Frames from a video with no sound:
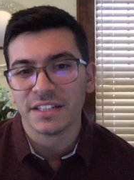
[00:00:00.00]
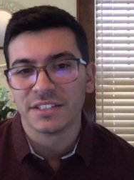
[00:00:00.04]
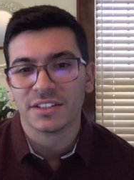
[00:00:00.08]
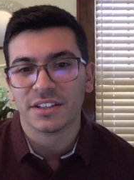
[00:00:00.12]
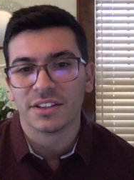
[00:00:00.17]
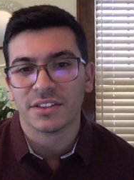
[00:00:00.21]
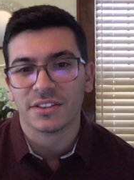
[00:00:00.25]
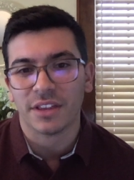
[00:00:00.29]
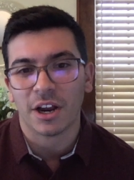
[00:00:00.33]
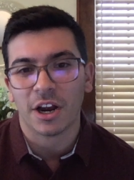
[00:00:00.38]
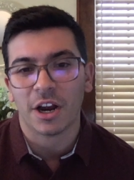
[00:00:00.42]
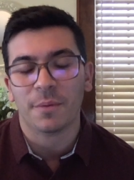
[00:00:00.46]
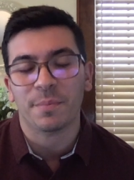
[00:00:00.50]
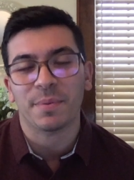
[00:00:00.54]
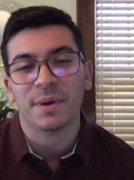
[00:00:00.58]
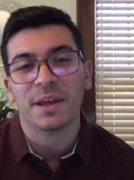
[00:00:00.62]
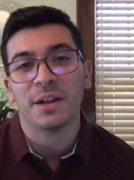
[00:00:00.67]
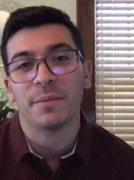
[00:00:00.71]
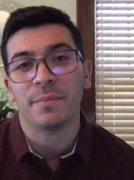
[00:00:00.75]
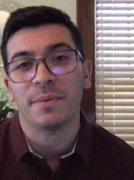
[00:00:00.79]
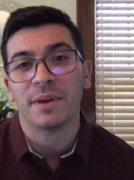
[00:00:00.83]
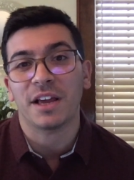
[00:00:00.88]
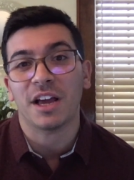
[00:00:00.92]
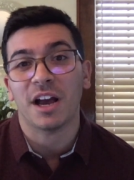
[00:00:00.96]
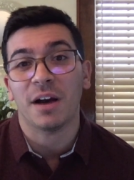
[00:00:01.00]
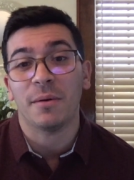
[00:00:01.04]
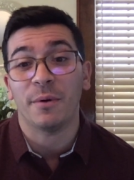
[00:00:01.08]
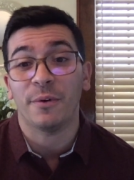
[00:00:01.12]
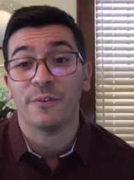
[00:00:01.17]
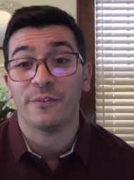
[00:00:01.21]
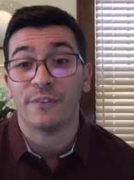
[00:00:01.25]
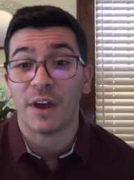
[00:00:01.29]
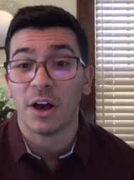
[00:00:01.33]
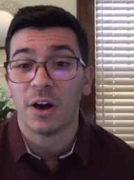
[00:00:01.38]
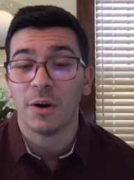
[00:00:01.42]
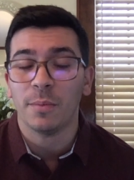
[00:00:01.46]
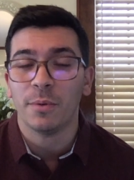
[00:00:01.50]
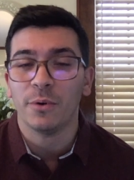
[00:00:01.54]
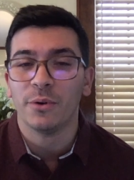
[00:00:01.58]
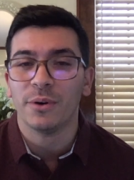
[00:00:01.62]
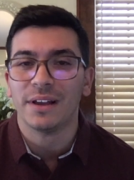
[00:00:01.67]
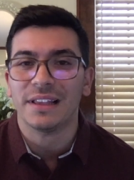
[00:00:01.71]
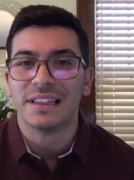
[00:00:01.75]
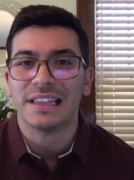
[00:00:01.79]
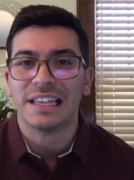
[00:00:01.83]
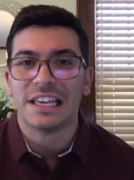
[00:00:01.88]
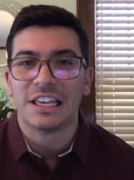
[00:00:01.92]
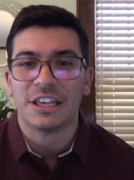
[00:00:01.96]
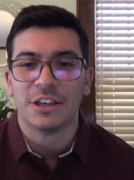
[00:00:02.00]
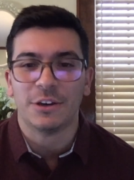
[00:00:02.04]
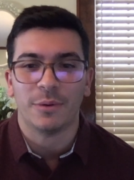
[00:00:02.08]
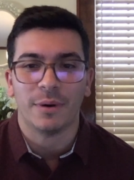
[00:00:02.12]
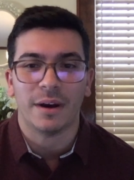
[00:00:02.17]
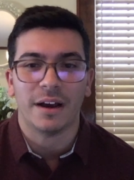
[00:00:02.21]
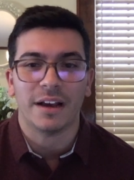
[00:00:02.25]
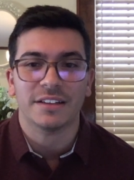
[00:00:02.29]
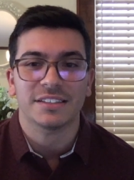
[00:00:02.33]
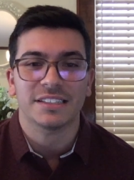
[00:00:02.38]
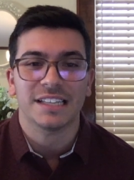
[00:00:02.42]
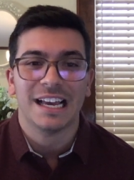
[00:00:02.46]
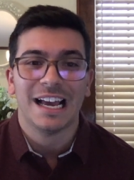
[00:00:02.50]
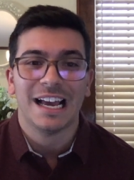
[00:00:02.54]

the therapy to become available in the U.S.